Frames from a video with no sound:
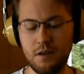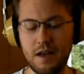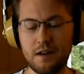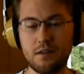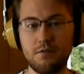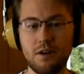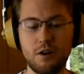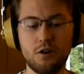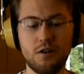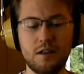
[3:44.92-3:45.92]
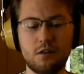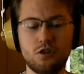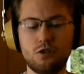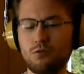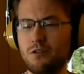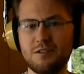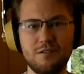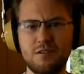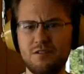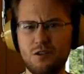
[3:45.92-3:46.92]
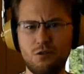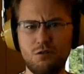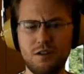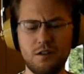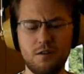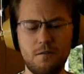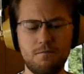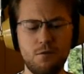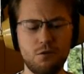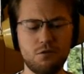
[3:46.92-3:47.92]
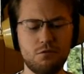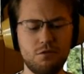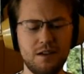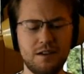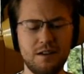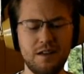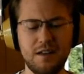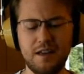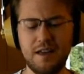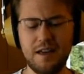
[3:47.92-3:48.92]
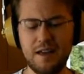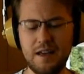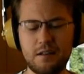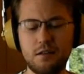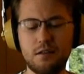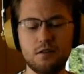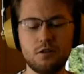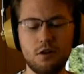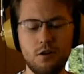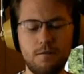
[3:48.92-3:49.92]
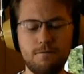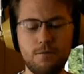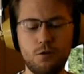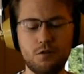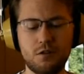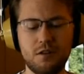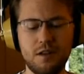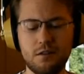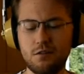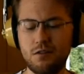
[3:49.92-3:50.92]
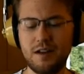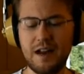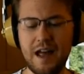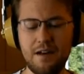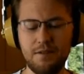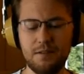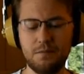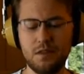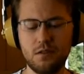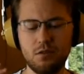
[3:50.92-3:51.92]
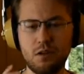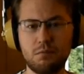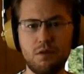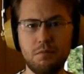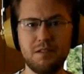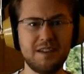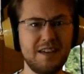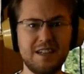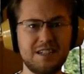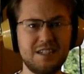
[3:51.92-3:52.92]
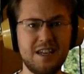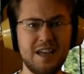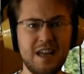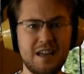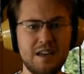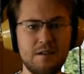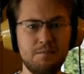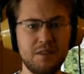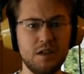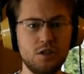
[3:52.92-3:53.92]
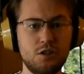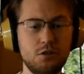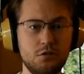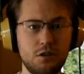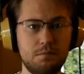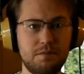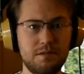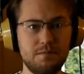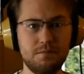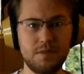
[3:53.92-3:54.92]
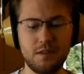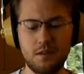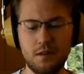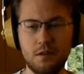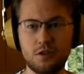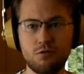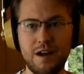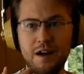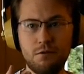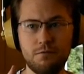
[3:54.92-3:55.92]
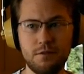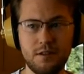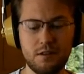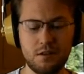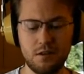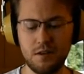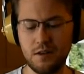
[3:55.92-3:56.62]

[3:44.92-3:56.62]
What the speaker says: And it's a short throw, you know, focus ring. It's an internal focusing, so you can probably get a tulip shroud for this.